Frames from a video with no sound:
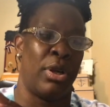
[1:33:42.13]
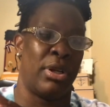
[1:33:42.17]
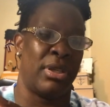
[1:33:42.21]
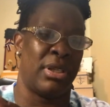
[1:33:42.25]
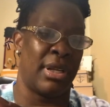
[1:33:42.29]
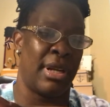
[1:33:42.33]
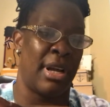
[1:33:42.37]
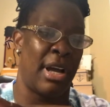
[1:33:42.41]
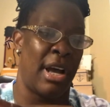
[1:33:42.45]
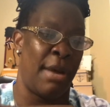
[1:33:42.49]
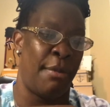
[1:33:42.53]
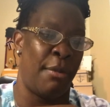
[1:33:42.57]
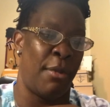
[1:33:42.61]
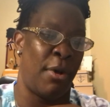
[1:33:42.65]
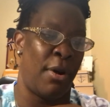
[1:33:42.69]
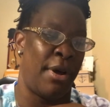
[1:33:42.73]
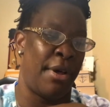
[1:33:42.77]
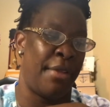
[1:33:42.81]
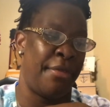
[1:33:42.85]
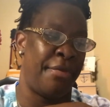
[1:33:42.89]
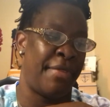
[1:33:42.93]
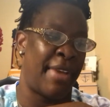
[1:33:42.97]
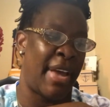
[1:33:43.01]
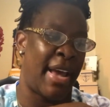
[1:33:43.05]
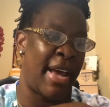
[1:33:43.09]
for
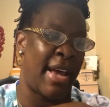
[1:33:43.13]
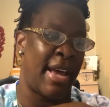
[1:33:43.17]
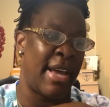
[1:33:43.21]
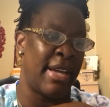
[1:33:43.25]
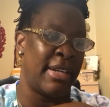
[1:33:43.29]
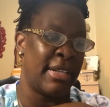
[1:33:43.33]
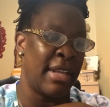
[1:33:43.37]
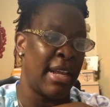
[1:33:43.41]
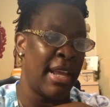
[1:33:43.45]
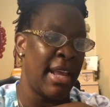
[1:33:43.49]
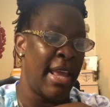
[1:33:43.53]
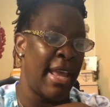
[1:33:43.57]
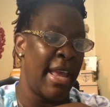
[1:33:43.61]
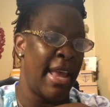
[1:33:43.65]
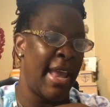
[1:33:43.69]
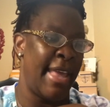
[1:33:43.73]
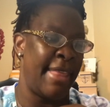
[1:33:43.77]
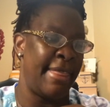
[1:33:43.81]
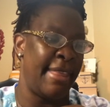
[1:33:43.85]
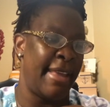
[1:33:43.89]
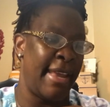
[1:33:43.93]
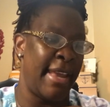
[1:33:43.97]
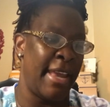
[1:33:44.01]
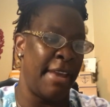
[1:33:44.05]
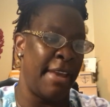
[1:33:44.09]
our OB lab,
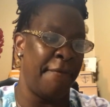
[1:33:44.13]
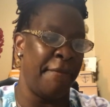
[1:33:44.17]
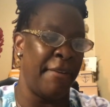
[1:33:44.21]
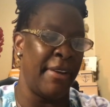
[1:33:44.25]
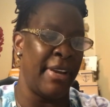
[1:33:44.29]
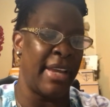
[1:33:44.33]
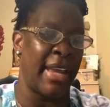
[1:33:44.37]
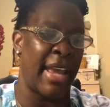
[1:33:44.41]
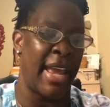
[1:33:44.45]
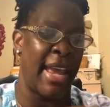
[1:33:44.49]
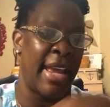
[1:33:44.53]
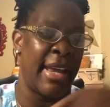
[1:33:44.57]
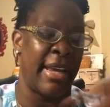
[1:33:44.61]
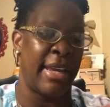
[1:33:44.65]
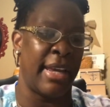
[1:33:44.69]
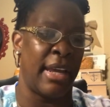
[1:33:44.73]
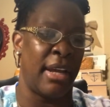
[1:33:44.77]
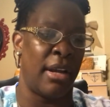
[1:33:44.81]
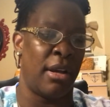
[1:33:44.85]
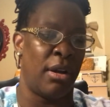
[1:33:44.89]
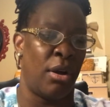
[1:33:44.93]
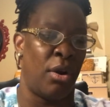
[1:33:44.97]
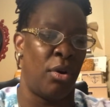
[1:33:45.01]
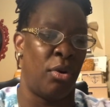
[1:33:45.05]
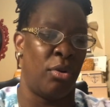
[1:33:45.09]
so more to
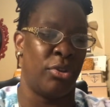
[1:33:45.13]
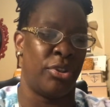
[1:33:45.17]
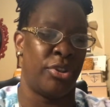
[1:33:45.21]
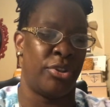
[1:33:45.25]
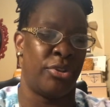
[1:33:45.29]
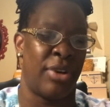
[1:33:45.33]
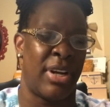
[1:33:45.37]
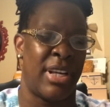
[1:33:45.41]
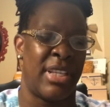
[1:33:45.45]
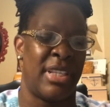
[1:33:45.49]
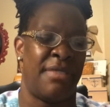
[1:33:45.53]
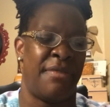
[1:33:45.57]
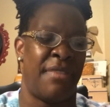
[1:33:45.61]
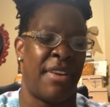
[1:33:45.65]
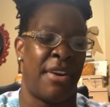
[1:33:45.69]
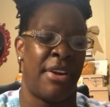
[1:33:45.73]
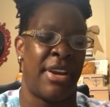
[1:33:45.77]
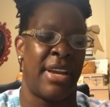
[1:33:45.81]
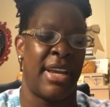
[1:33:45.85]
come on that.